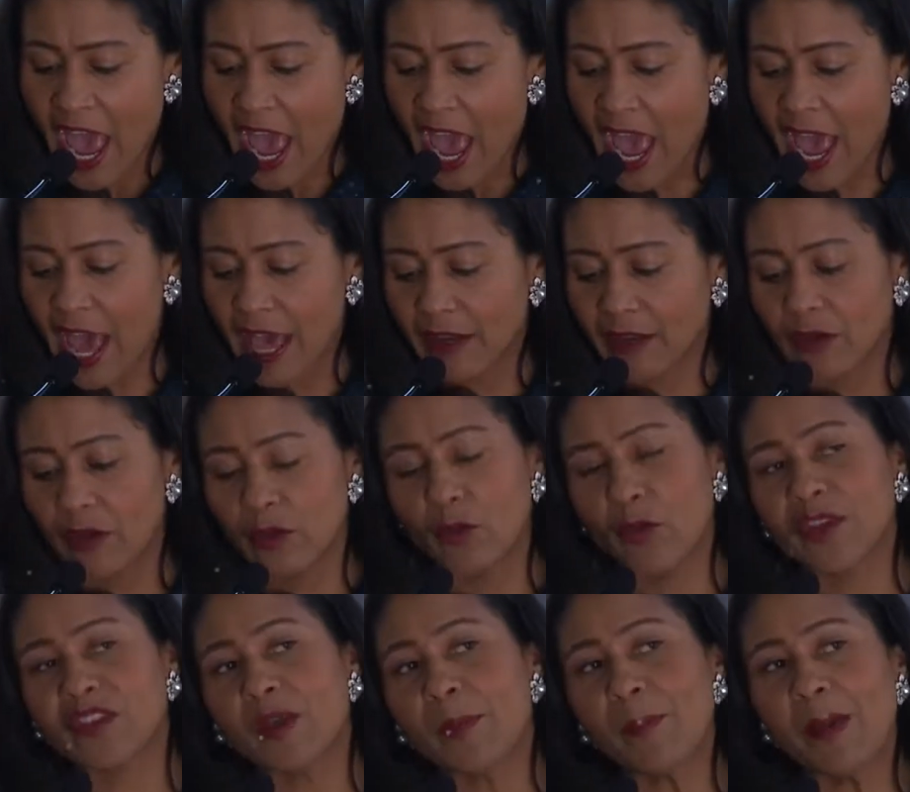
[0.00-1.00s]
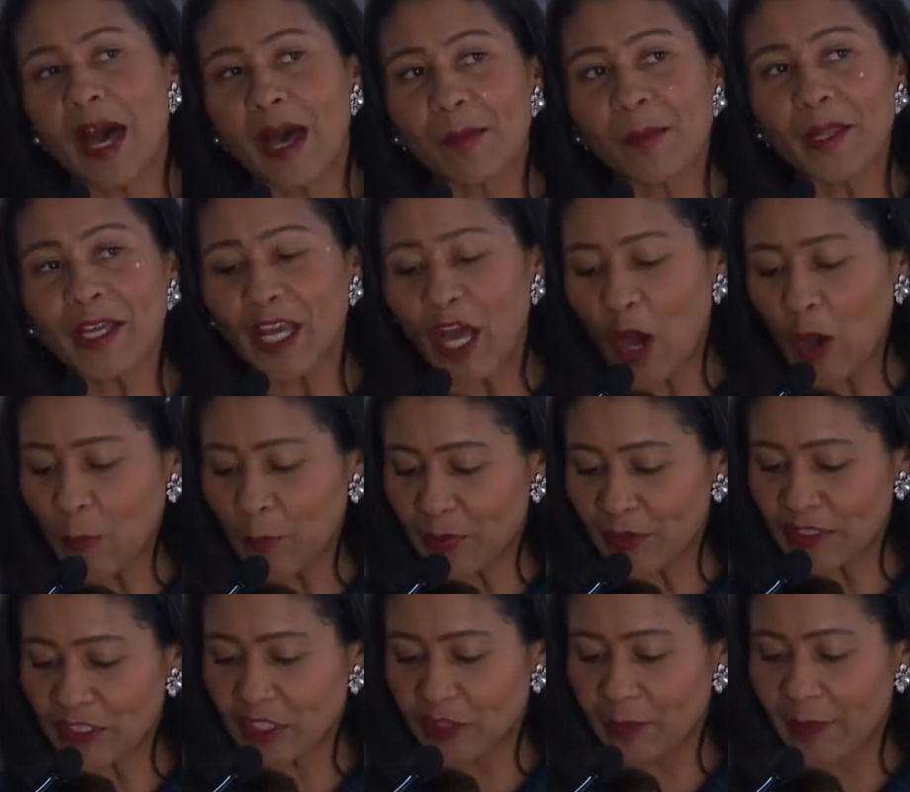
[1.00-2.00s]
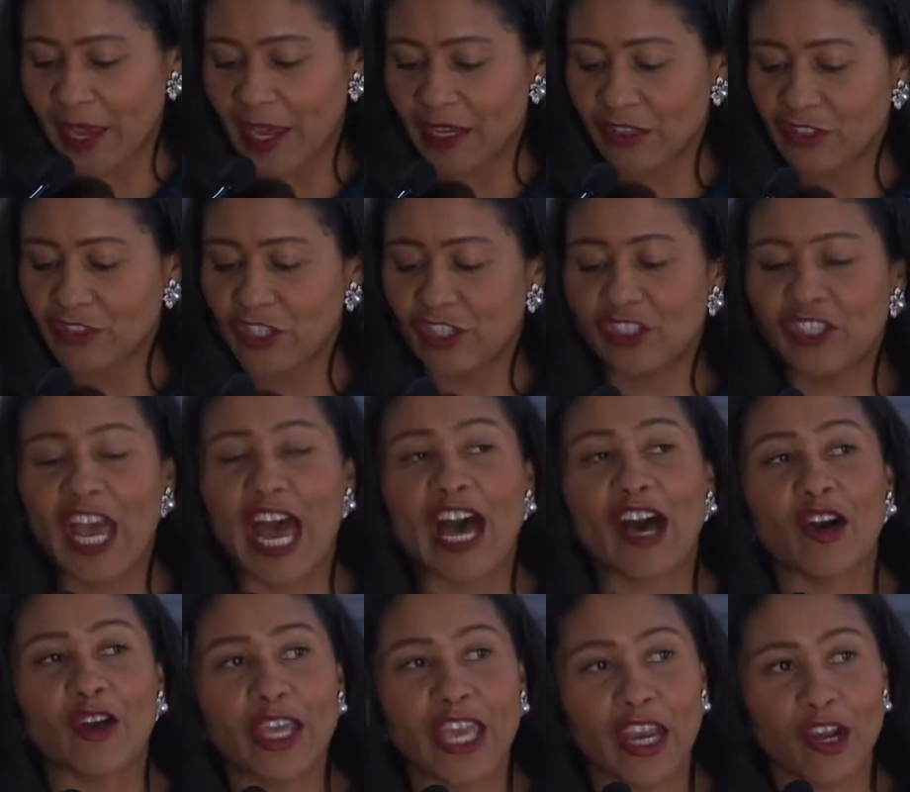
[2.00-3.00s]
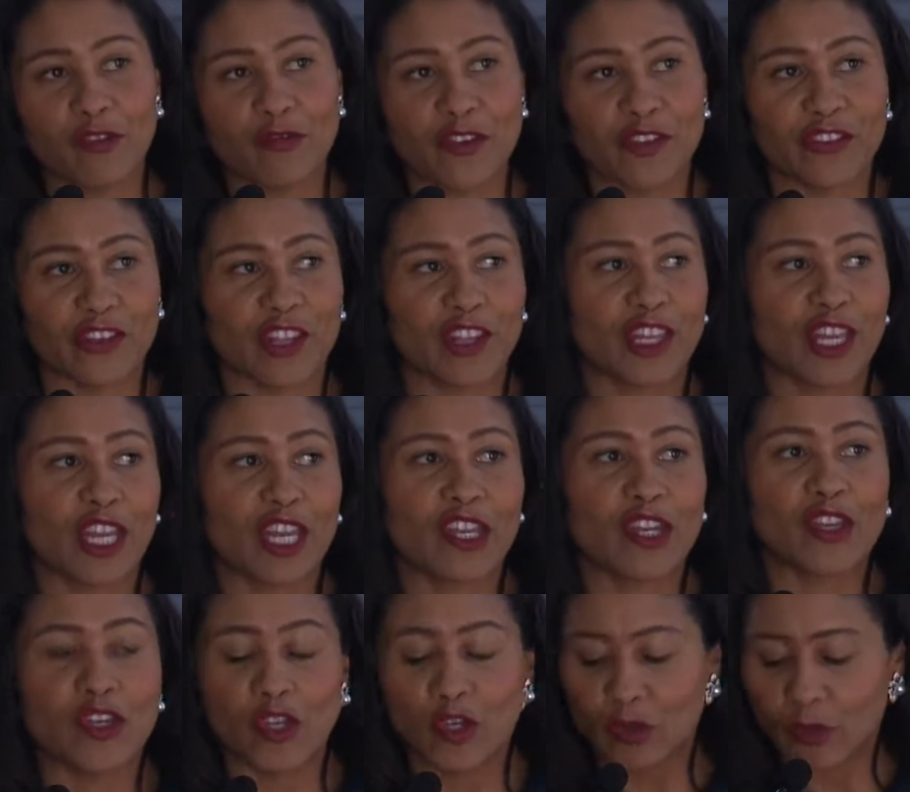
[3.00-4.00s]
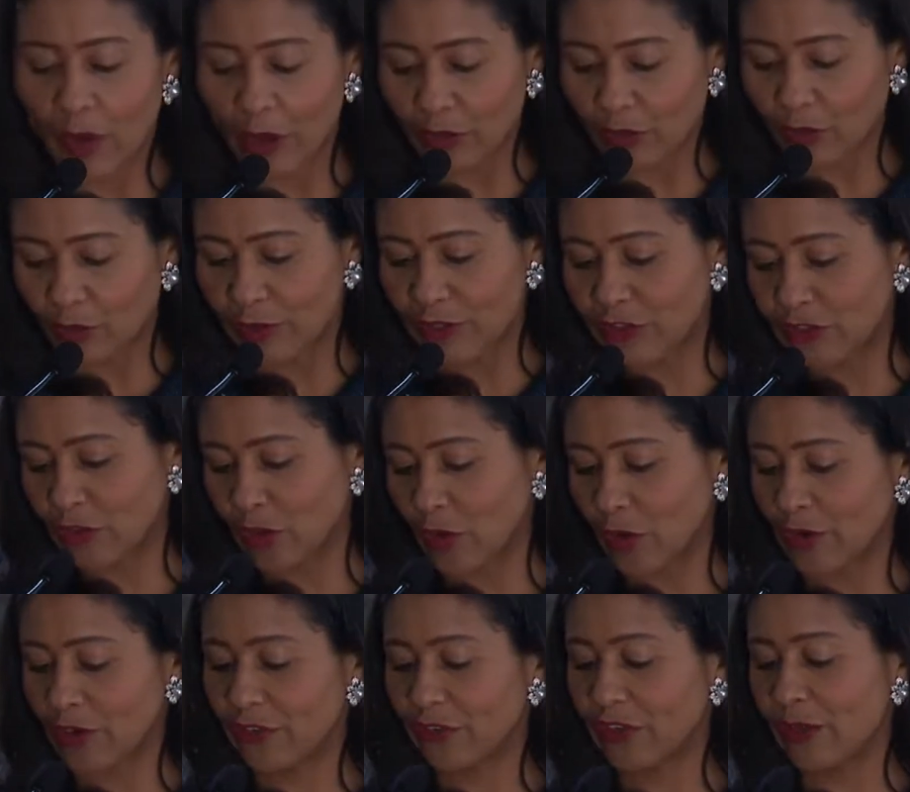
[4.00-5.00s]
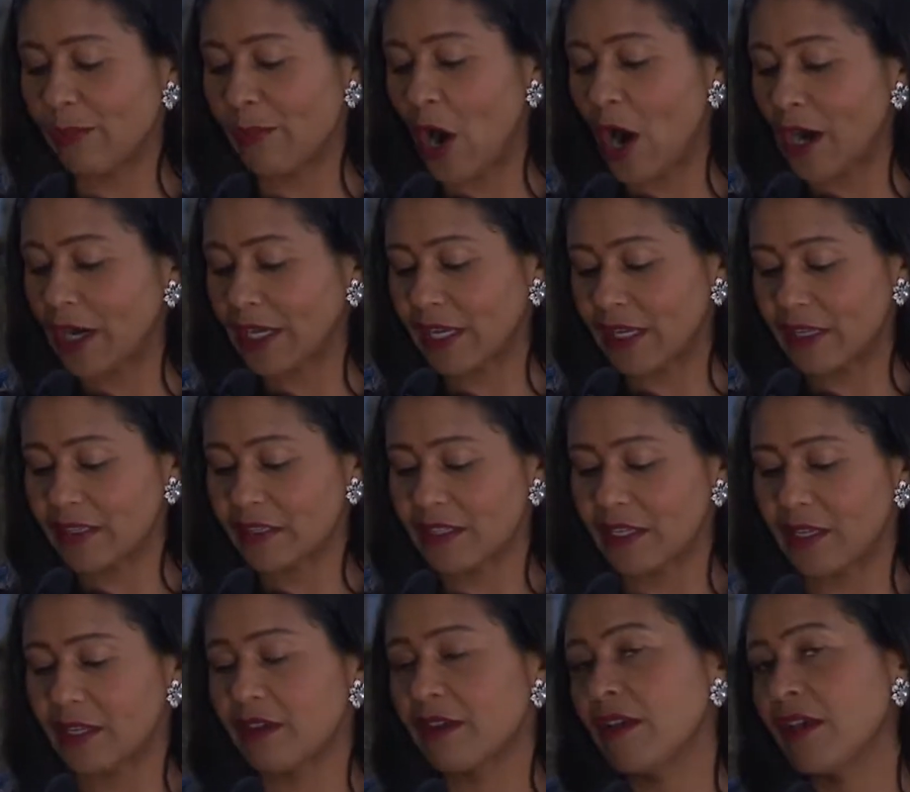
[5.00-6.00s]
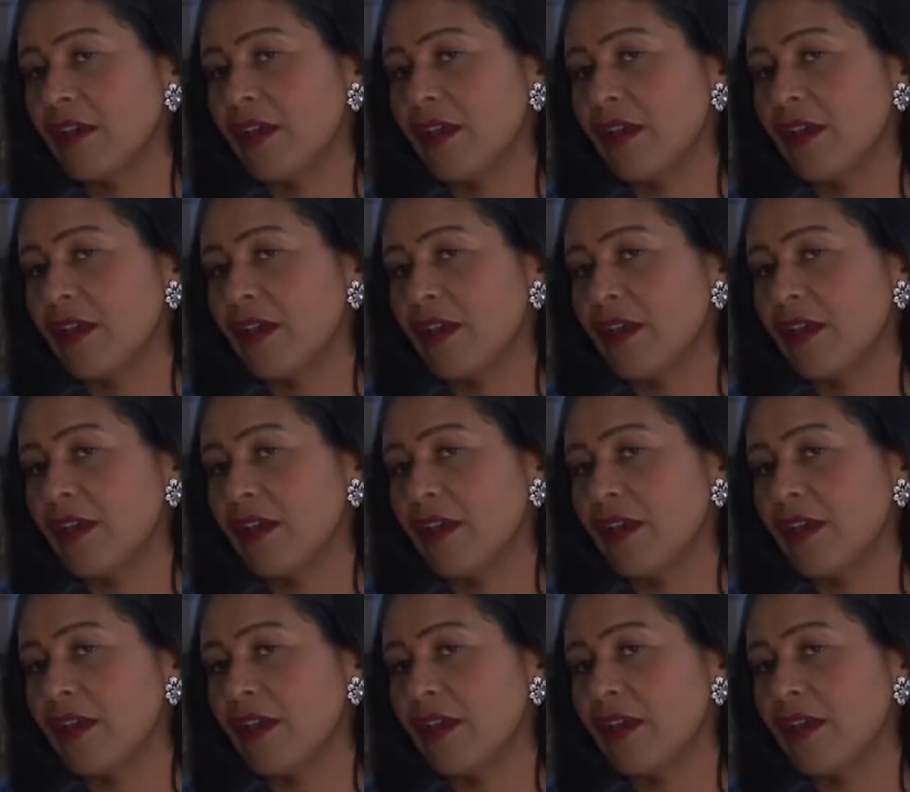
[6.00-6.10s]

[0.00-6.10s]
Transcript: And with the public open space, the child care facility, the new grocery stores, the markets, and